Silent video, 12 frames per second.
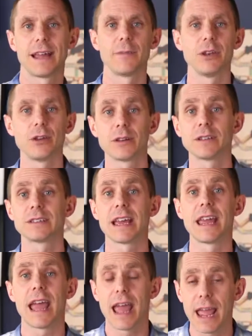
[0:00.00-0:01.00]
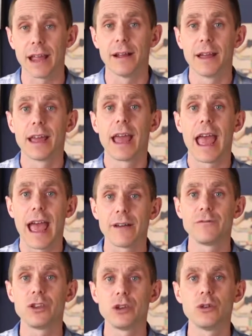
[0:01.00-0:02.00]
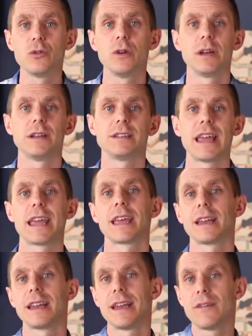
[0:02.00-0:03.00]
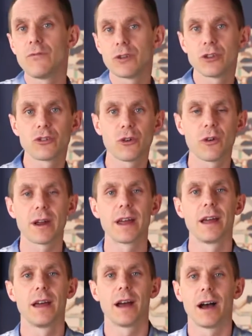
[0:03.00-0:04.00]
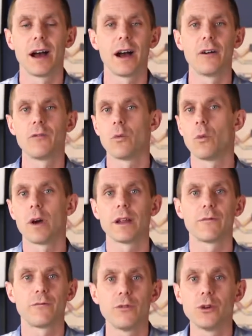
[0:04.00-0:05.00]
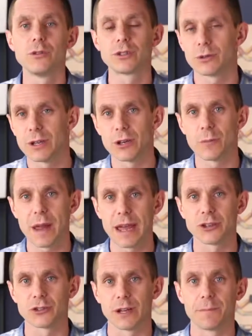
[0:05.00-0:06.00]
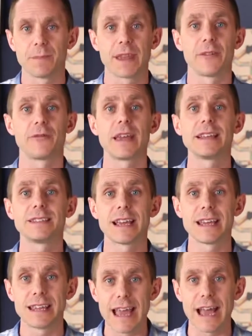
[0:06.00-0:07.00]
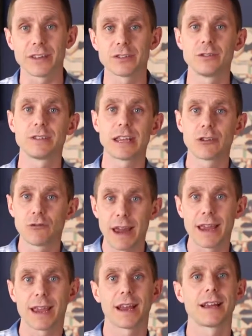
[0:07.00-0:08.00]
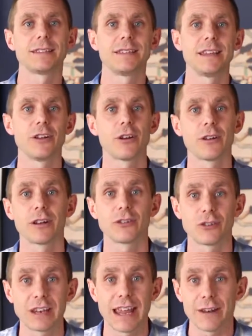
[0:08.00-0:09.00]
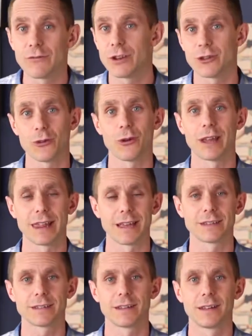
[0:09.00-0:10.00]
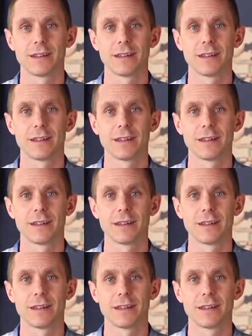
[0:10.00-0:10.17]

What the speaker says: to them and you can say, hey, have you taken an inventory of what foods are in your pantry? If they say yes, you say, great, can I see your inventory list?